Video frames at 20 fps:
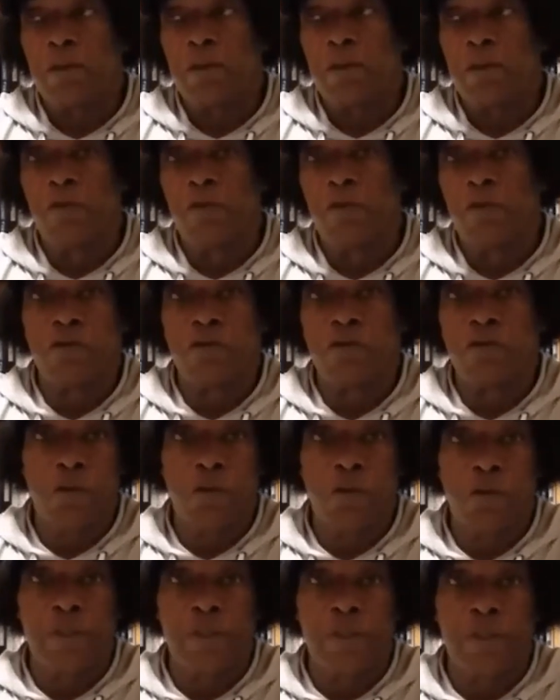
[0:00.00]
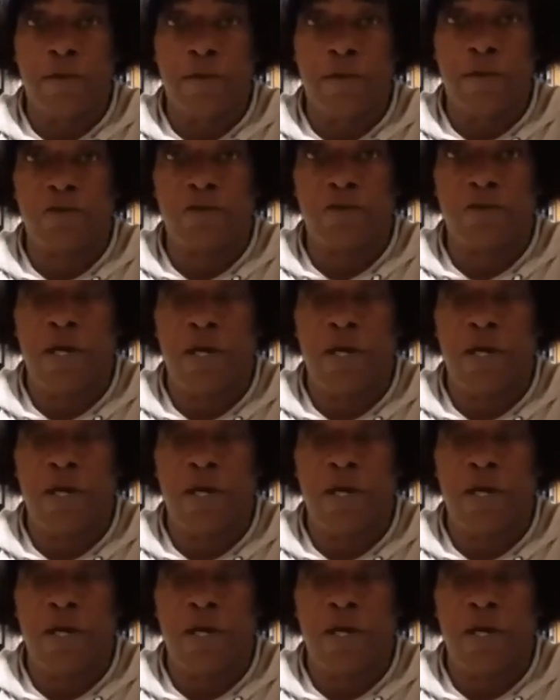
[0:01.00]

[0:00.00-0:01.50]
of course, organized society.